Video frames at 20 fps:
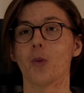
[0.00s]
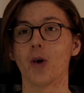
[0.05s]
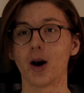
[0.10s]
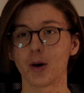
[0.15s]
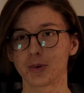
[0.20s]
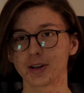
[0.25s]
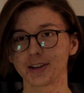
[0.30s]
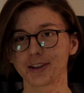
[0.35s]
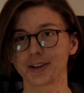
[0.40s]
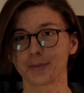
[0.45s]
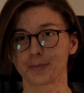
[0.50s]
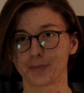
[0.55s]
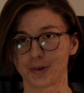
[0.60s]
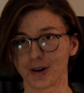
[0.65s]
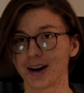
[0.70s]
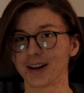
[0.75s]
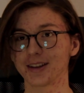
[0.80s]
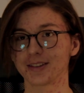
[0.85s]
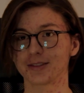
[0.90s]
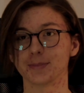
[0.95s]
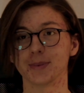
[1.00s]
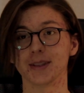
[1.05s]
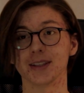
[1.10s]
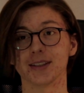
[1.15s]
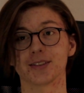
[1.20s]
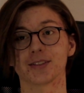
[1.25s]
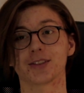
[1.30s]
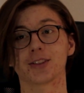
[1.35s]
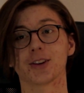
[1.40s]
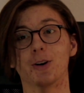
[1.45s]
What will the price be?
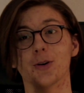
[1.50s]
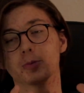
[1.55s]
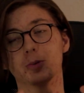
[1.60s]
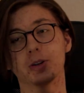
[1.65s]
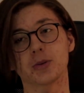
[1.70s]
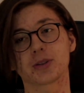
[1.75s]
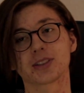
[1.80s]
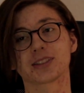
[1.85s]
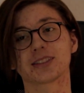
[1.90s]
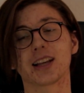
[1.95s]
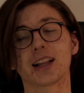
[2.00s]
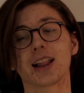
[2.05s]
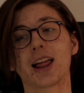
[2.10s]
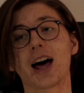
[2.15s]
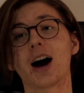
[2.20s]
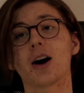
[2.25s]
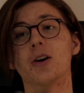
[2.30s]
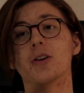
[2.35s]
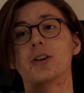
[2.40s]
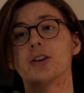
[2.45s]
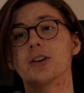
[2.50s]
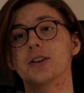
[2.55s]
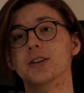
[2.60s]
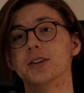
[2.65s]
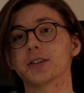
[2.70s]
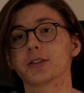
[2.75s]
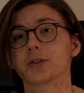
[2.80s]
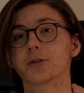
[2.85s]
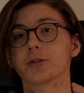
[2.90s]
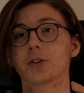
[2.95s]
So we will sell our
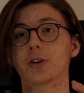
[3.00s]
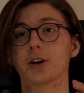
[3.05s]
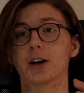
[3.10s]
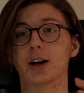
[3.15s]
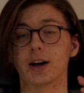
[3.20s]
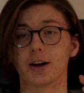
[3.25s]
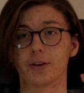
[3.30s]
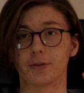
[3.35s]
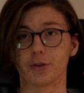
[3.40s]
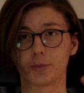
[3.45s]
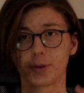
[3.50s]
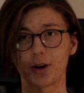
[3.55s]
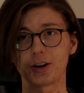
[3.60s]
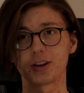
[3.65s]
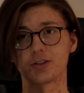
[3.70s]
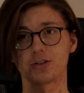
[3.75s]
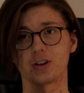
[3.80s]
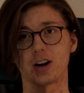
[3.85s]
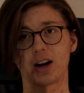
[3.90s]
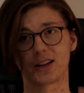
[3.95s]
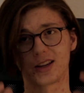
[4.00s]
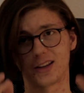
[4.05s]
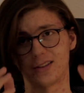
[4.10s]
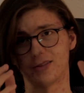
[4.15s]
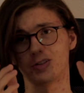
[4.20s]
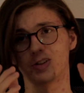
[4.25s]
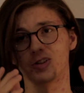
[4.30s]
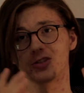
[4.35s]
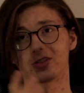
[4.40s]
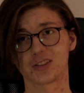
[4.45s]
full body tracking
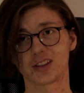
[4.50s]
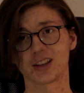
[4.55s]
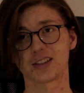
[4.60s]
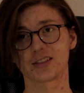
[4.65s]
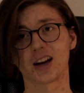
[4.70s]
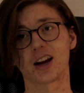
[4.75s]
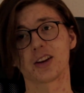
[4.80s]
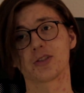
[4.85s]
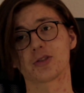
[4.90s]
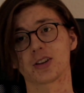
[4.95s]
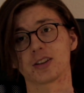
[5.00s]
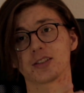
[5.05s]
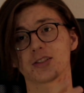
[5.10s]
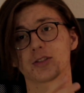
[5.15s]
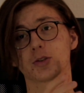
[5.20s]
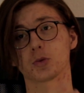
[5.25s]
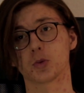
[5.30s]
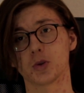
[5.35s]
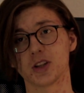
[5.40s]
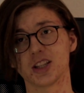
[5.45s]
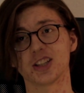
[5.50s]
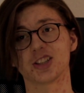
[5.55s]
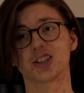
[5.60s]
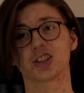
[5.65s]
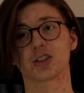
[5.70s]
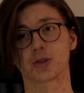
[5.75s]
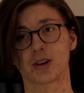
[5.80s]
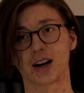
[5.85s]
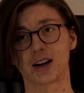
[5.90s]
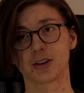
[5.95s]
for 600 Swedish
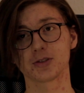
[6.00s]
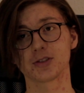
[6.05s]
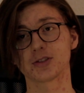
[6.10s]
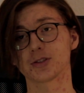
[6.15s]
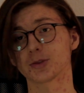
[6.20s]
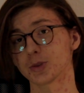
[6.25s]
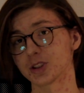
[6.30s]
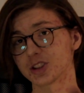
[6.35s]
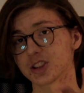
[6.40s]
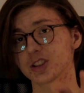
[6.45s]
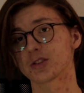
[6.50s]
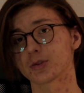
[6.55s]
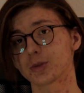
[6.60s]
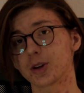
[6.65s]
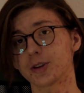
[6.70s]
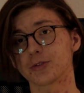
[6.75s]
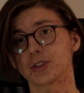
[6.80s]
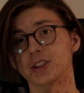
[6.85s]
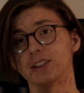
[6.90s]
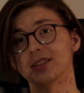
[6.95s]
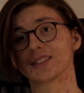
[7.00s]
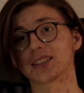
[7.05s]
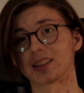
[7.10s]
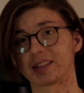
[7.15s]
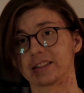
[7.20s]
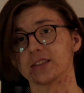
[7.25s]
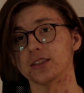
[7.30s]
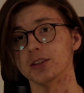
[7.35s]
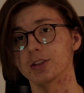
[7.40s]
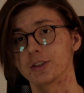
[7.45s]
crowns, which is roughly
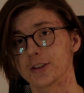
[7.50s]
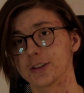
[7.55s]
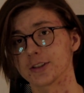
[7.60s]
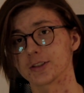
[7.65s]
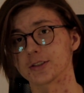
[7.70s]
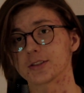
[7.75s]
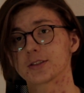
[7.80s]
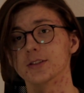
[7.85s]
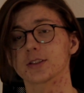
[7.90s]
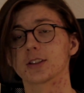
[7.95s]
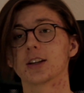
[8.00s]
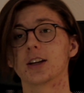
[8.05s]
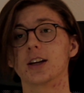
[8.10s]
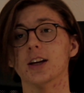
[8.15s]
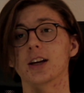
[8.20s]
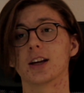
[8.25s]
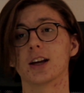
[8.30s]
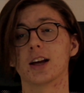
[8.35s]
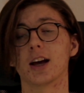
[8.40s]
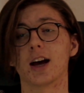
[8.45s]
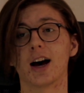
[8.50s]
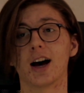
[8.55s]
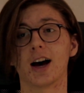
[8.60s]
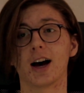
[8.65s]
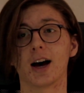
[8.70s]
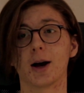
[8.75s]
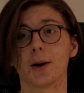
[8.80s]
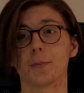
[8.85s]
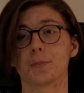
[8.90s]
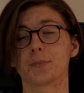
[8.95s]
€60.
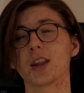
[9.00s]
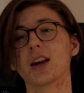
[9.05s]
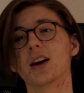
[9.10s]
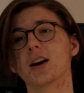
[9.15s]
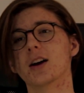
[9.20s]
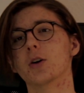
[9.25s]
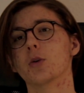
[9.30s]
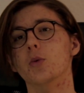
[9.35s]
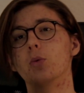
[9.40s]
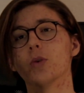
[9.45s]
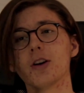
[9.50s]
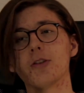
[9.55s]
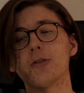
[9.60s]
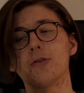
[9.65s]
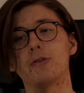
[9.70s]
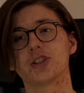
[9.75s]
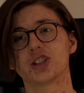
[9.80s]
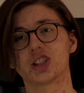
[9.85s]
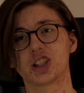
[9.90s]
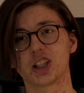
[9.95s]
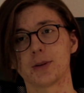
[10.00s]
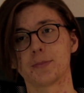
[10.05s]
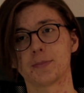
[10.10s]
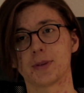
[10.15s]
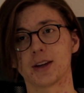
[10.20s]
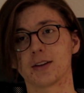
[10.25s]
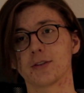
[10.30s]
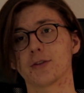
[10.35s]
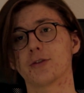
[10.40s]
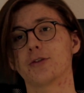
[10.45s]
With
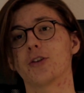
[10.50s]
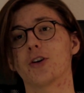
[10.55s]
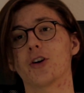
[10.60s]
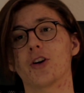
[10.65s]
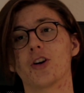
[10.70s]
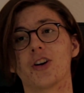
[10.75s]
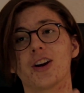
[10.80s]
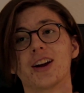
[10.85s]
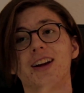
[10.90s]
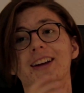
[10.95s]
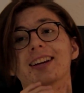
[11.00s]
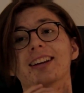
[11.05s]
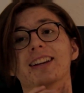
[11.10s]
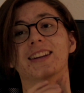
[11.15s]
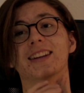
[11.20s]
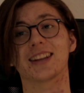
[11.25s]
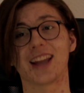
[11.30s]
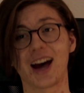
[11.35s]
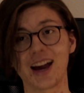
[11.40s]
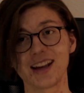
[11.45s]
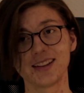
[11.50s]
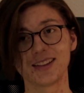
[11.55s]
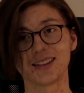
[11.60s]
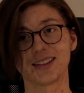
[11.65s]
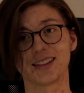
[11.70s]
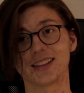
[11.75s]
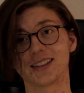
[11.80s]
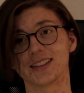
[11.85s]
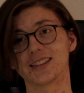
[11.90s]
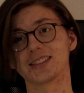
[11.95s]
shipping for
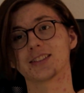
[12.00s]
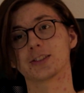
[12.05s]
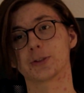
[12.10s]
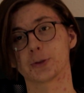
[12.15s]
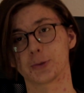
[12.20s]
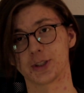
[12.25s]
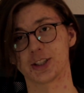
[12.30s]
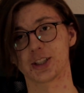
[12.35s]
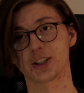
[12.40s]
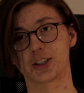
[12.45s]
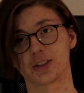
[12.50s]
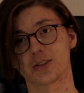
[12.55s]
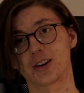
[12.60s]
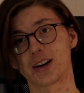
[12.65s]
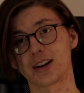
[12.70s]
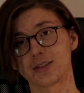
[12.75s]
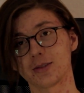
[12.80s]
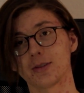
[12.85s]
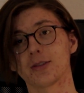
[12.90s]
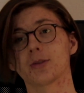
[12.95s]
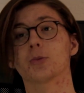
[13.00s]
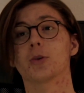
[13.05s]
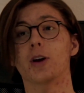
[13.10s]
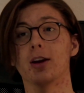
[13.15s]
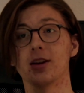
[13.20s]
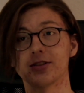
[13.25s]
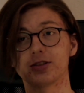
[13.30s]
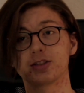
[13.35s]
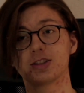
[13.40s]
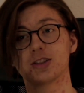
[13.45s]
90 Swedish crowns,
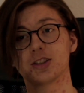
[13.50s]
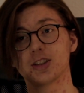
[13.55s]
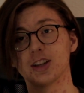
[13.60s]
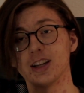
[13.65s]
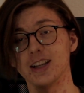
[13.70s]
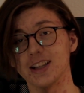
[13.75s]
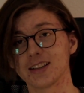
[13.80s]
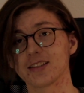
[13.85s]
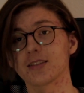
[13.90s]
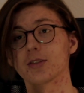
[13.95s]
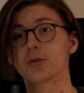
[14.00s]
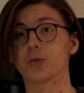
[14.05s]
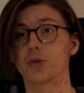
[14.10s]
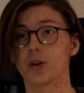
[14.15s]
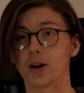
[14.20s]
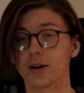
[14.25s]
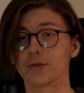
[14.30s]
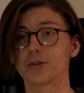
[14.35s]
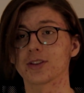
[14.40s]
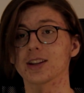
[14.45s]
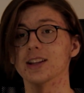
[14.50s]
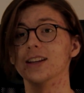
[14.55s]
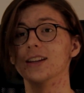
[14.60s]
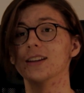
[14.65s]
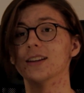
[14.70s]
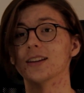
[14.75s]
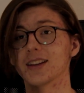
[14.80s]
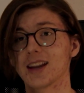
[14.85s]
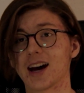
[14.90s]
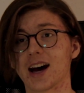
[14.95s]
which is roughly
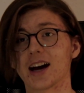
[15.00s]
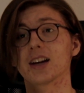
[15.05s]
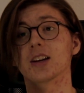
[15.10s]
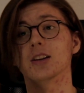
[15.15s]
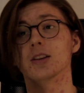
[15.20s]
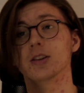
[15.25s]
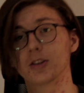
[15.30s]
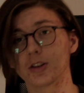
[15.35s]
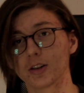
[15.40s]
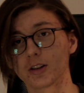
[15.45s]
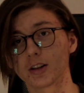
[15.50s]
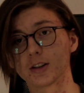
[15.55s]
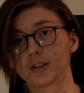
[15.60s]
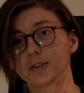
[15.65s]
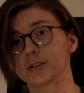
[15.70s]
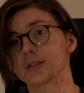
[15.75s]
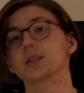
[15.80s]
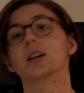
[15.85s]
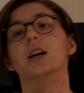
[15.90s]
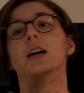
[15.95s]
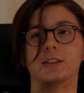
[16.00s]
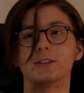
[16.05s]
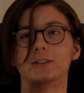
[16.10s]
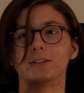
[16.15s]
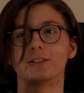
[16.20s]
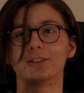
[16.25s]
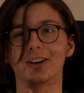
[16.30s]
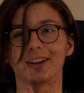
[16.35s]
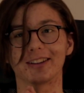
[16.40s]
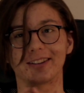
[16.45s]
€9.
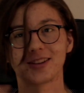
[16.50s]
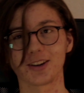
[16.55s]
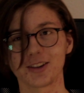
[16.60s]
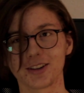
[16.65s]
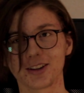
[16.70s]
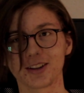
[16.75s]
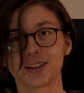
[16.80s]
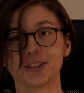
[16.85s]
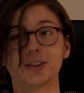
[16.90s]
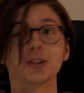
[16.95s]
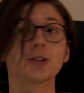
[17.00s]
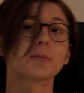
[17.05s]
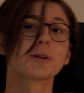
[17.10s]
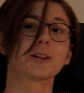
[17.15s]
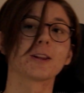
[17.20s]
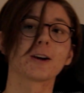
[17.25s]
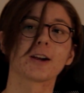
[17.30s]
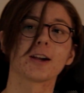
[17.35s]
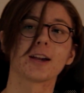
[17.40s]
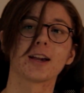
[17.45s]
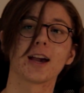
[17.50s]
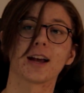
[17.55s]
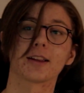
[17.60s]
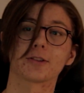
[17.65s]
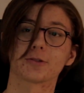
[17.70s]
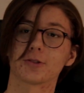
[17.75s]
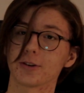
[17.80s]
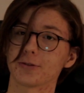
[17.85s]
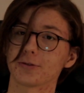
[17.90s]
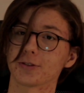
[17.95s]
So in total, you'll be looking
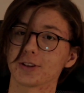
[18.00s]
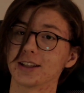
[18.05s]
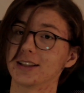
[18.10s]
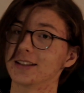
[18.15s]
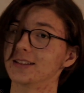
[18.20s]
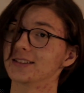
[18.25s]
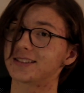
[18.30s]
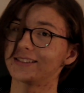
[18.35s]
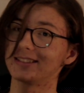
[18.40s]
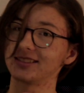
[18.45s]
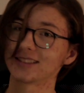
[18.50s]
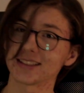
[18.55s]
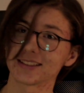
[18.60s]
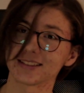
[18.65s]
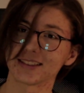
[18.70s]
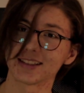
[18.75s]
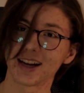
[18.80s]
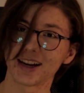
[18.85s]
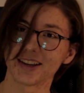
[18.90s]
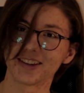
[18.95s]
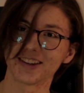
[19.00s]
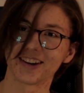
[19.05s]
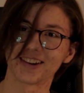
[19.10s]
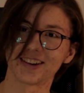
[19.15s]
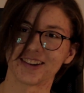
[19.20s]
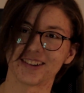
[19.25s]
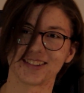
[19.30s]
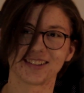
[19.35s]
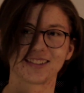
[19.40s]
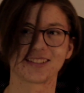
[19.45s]
at roughly
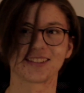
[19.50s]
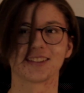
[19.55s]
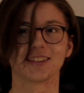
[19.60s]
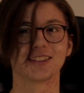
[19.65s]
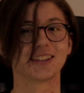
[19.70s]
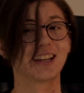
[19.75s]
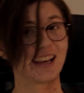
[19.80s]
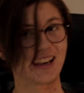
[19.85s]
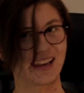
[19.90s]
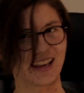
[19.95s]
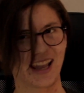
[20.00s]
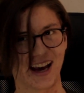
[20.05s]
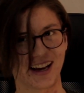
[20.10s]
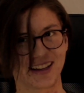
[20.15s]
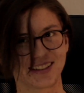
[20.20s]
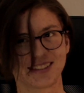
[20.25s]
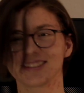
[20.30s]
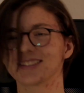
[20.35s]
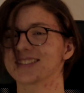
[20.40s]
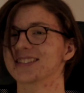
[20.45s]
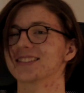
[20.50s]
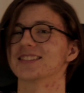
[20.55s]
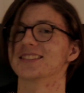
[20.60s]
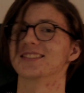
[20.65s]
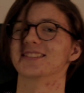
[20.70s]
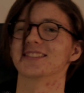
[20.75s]
€69. Nice.